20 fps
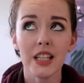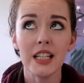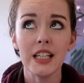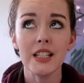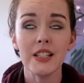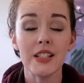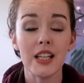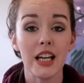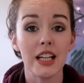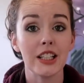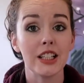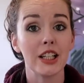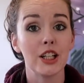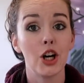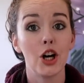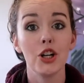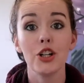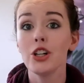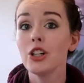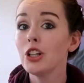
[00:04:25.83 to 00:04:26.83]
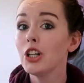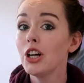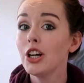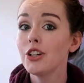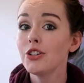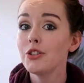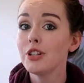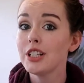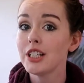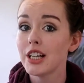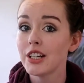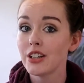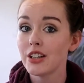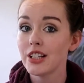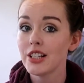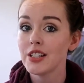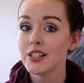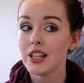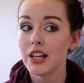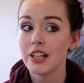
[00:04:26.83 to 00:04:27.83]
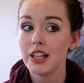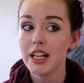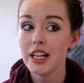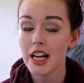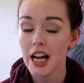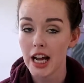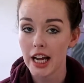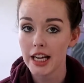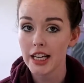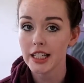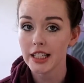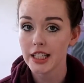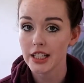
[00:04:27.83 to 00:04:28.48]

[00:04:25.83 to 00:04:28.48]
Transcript: he said, get all your laundry done on Sunday night,